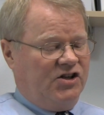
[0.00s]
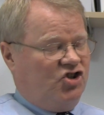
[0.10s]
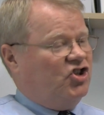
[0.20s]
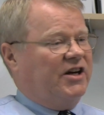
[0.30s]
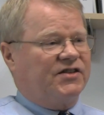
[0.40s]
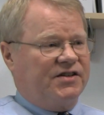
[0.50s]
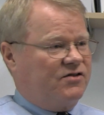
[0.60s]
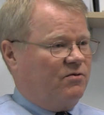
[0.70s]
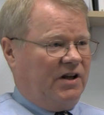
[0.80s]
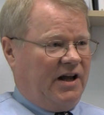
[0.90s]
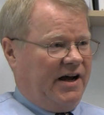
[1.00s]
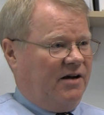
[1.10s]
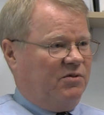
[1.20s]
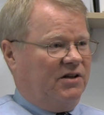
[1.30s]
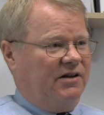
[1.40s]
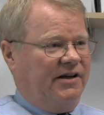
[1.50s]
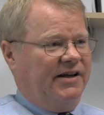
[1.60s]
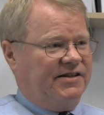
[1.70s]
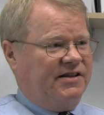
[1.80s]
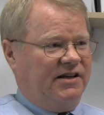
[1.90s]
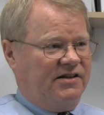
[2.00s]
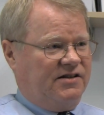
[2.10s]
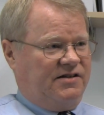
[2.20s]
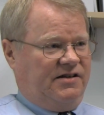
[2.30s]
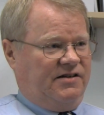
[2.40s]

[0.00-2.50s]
just as reliable as the existing